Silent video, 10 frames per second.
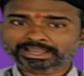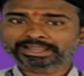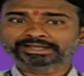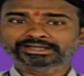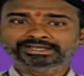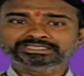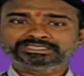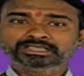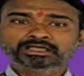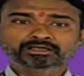
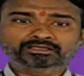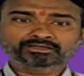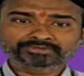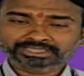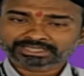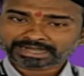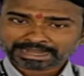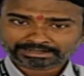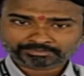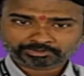entities along with their
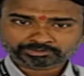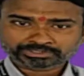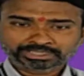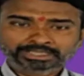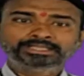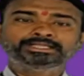attributes. Then